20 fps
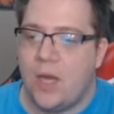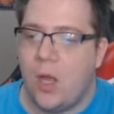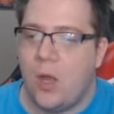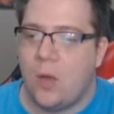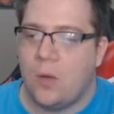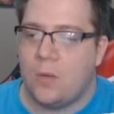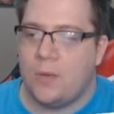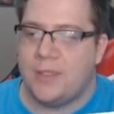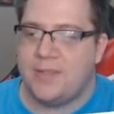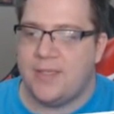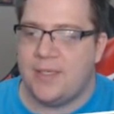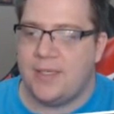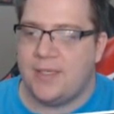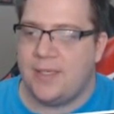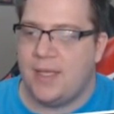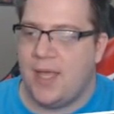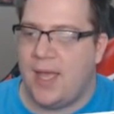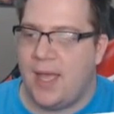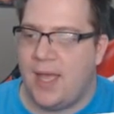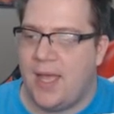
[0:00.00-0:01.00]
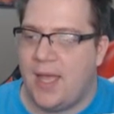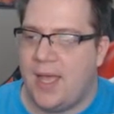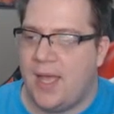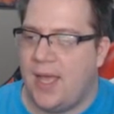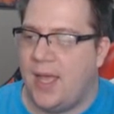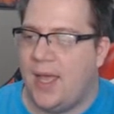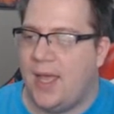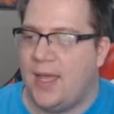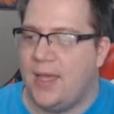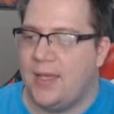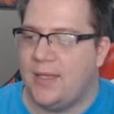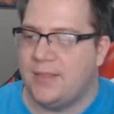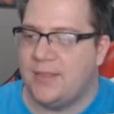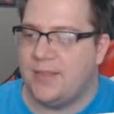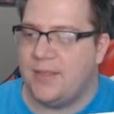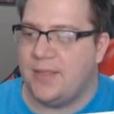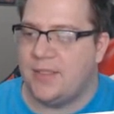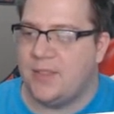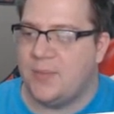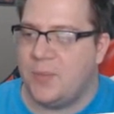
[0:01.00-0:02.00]
Oh, is it? Uh, is
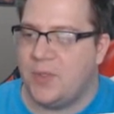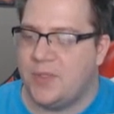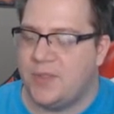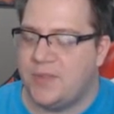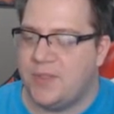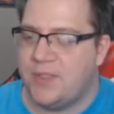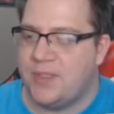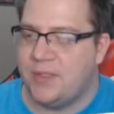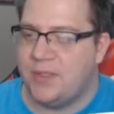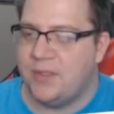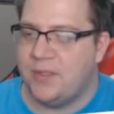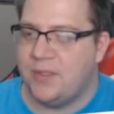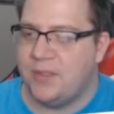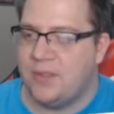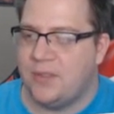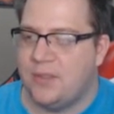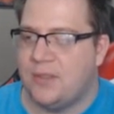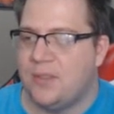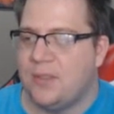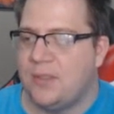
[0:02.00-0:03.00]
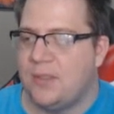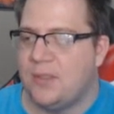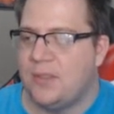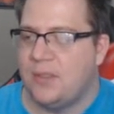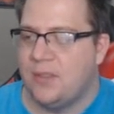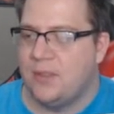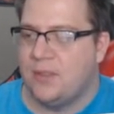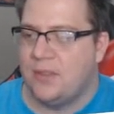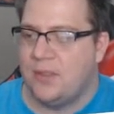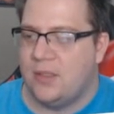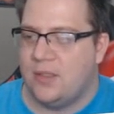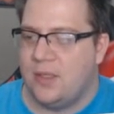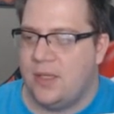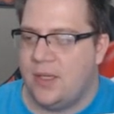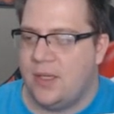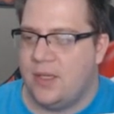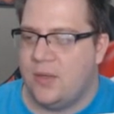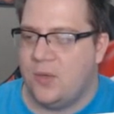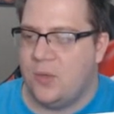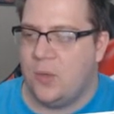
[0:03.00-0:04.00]
it this person?
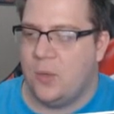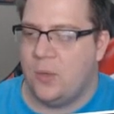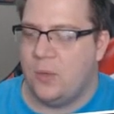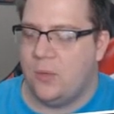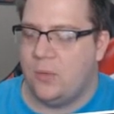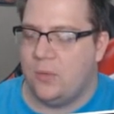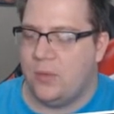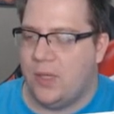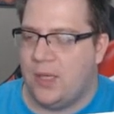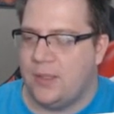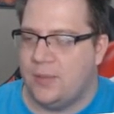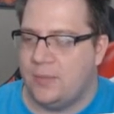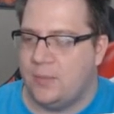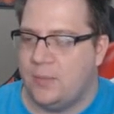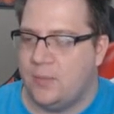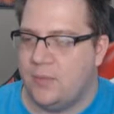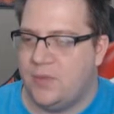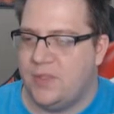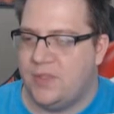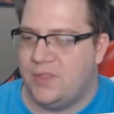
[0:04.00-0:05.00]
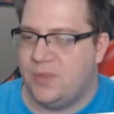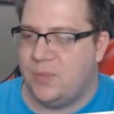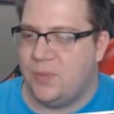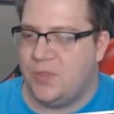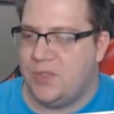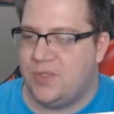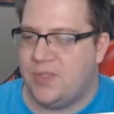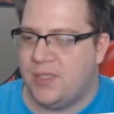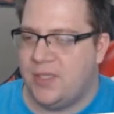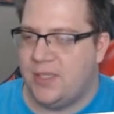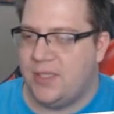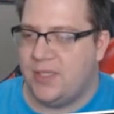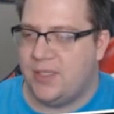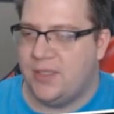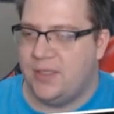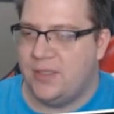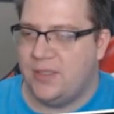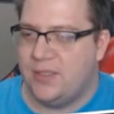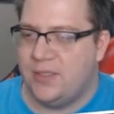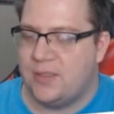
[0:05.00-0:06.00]
Uh, who? Uh, this person
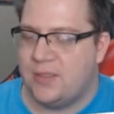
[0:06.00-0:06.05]
here?